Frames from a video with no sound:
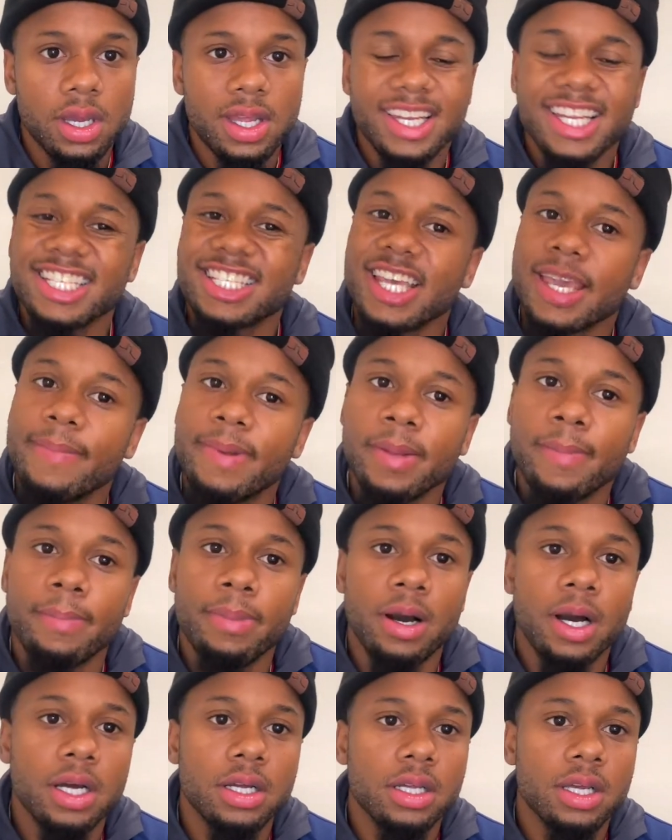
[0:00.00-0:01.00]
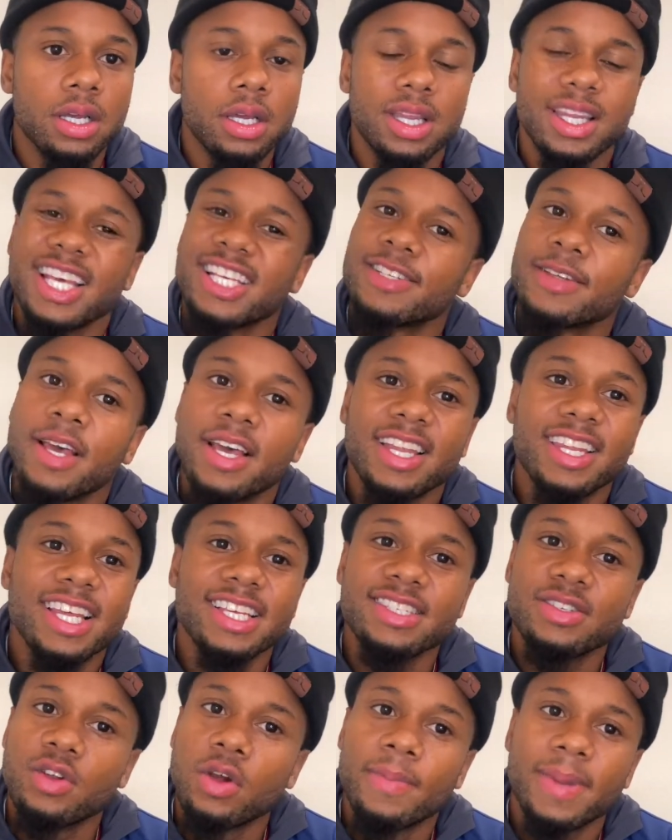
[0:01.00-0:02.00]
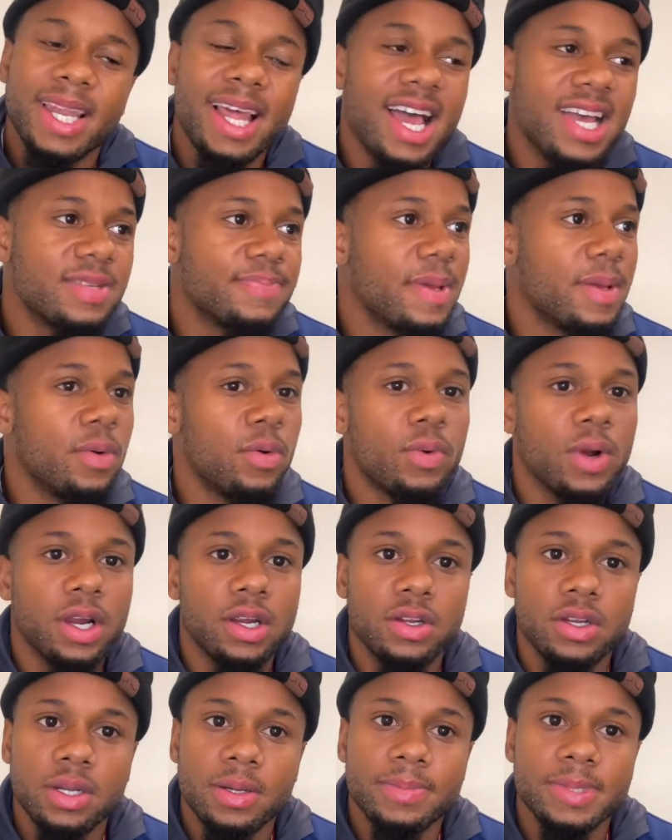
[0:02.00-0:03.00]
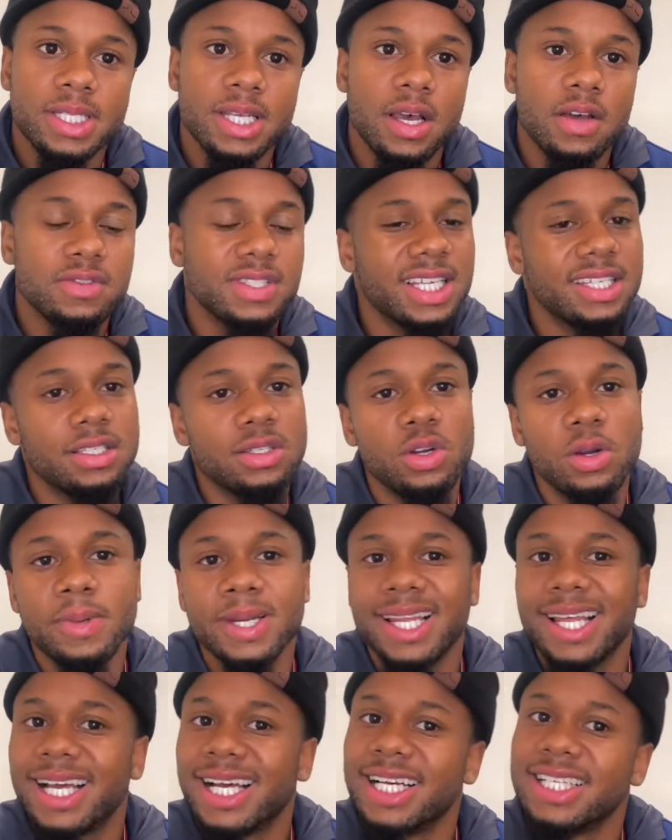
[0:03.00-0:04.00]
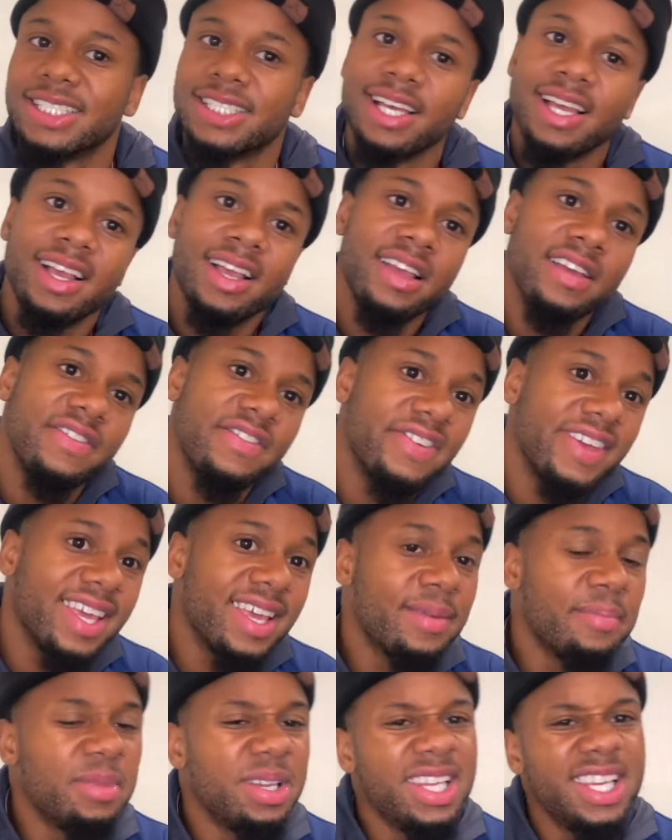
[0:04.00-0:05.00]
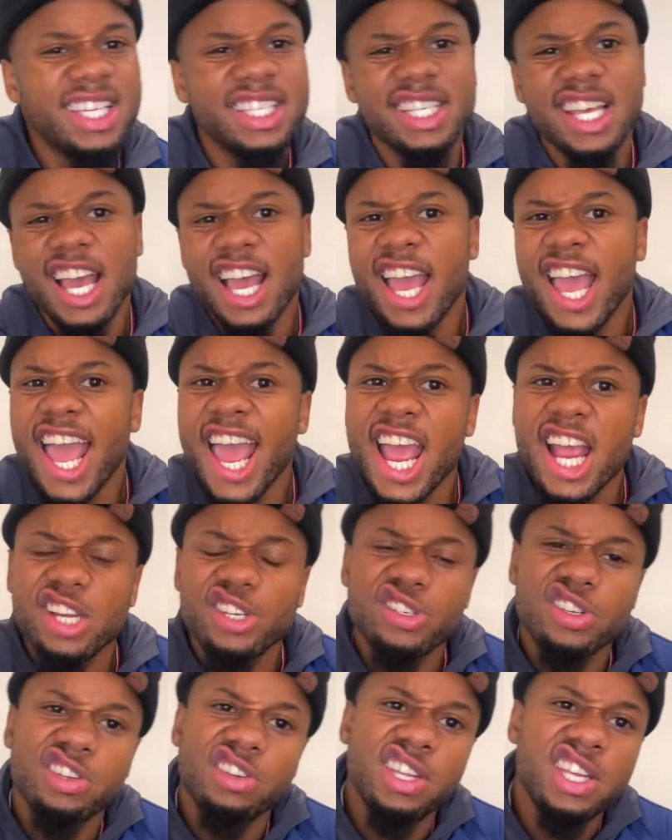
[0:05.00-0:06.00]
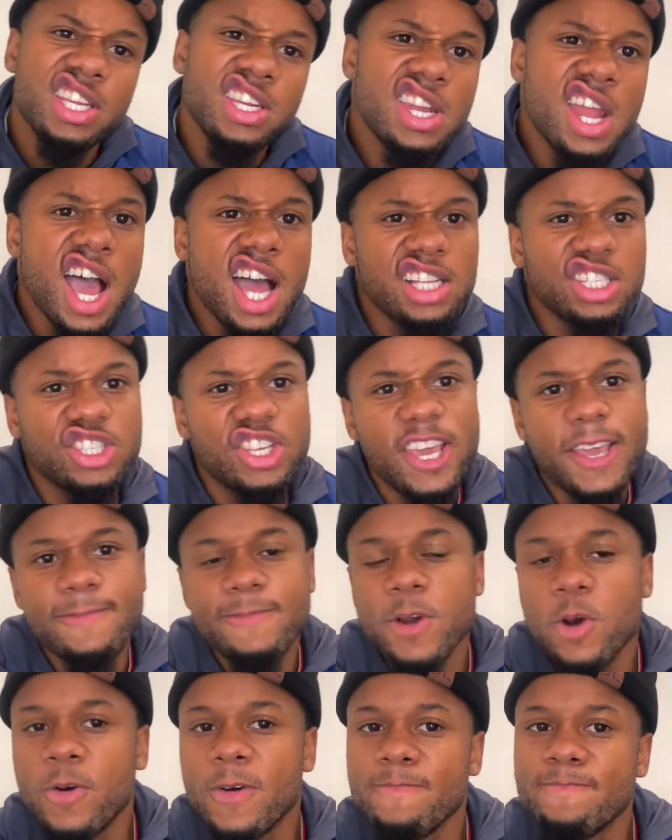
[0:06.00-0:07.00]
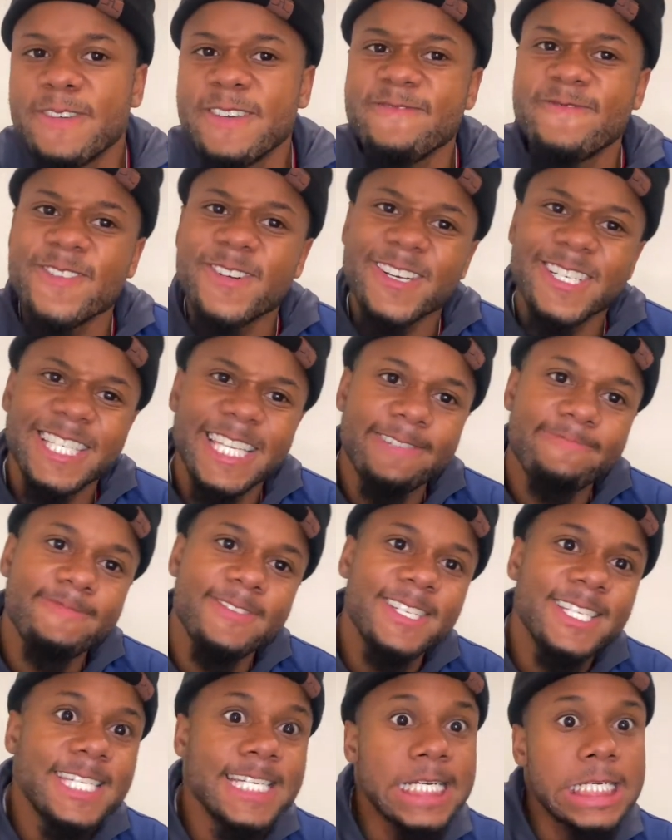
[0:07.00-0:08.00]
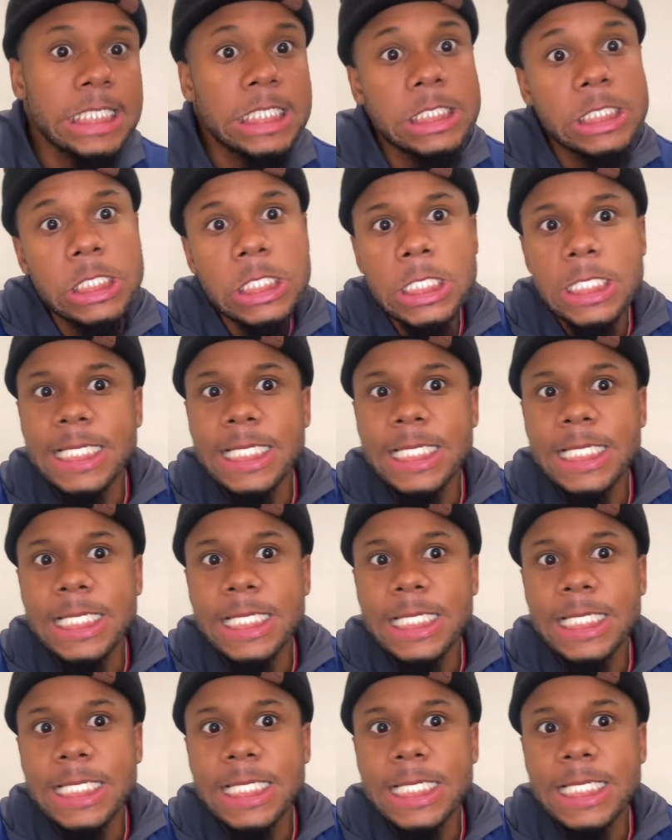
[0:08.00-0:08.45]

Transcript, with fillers: Let's keep it a buck. Let's, let's normalize people working on themselves. Let's normalize families actually not scapegoating people because they projected on.